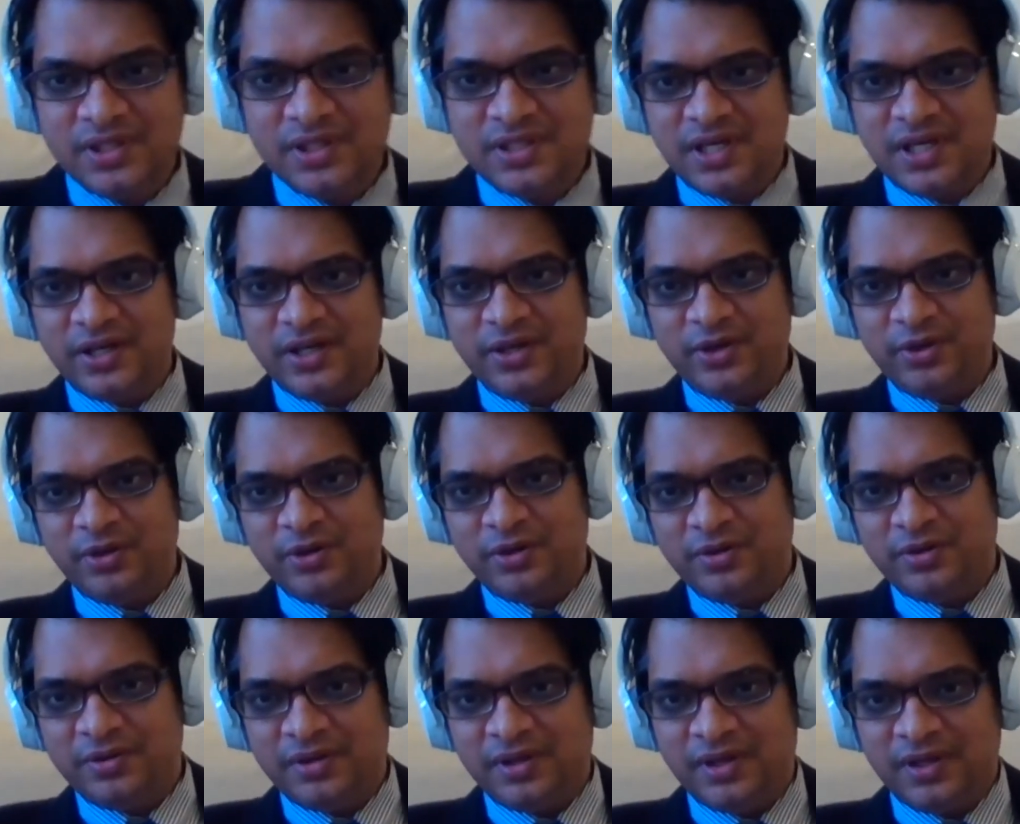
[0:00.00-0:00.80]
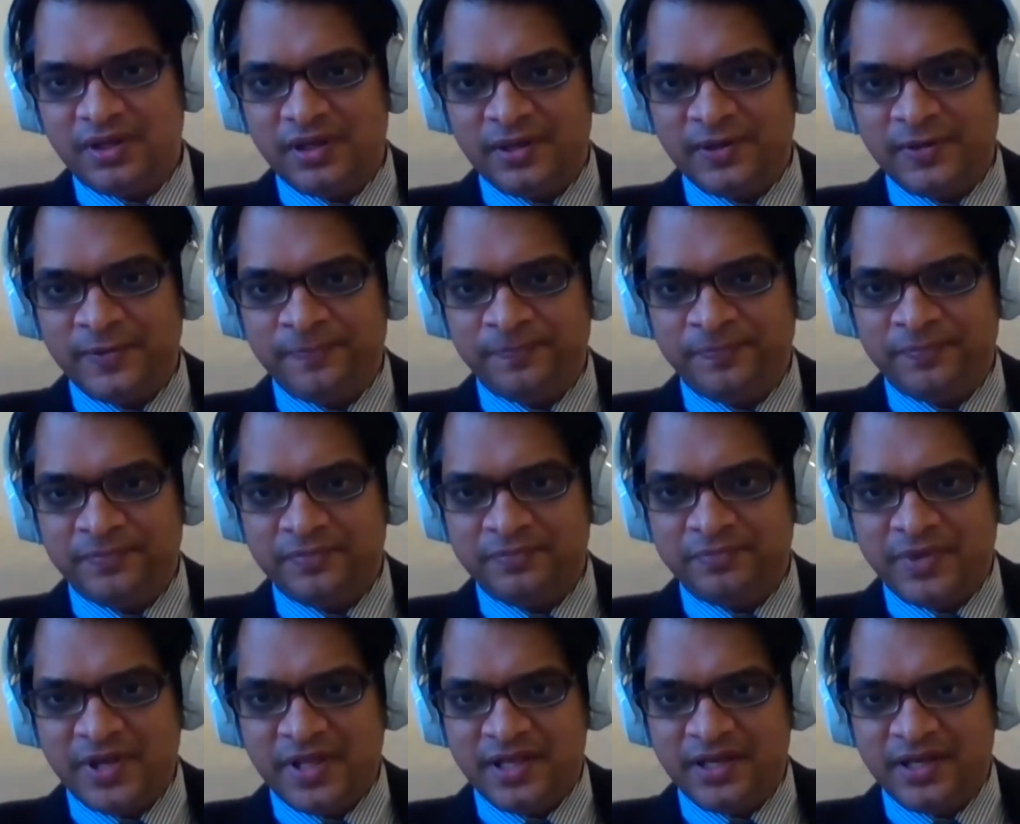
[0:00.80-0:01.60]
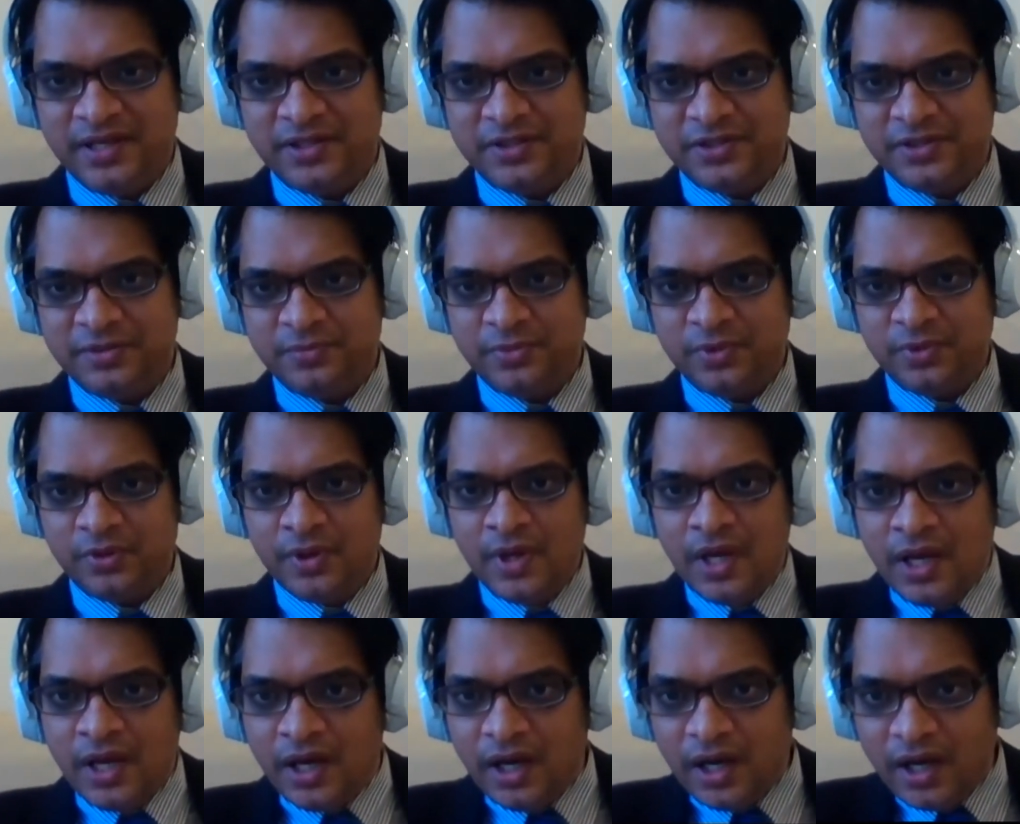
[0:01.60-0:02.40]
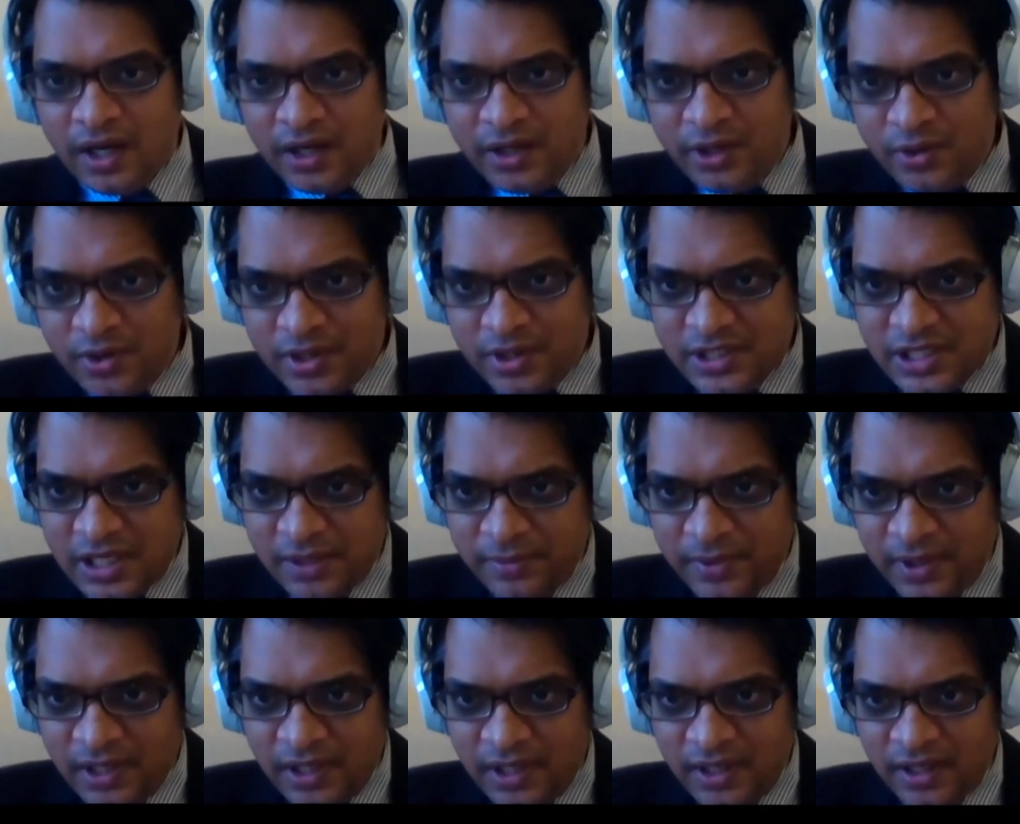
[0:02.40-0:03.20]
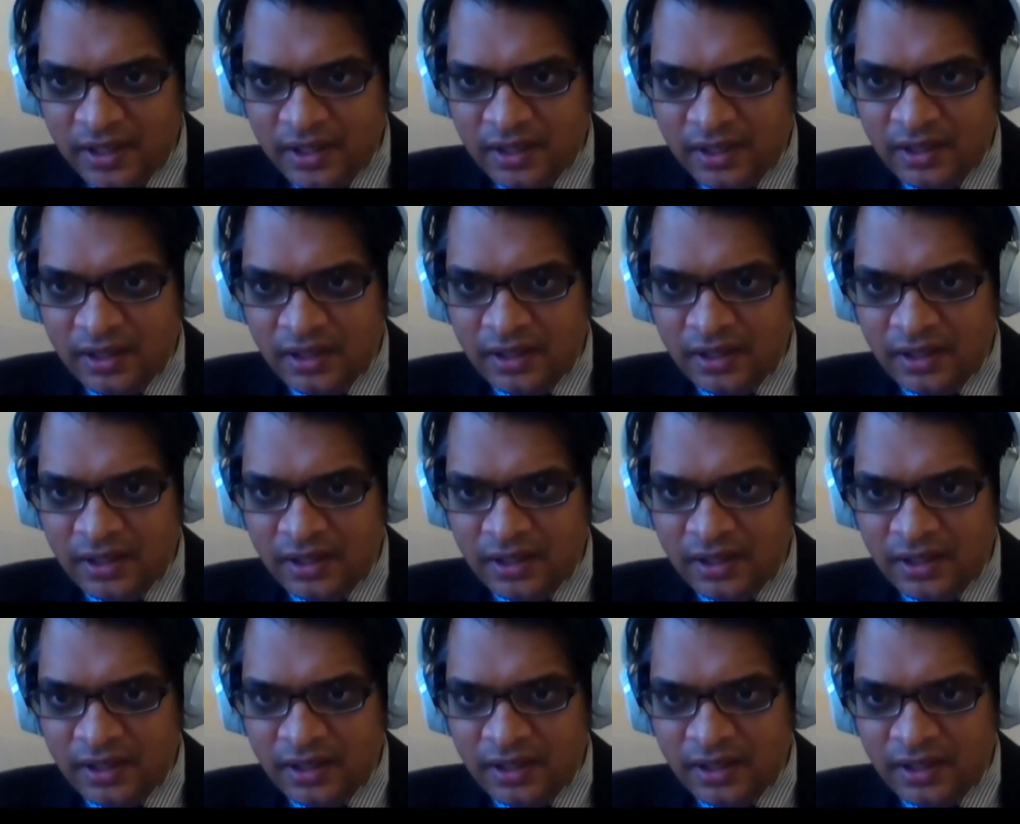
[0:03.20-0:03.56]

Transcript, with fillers: start your uh, presentation, bro. Uh, someone, uh, USMLE. Is,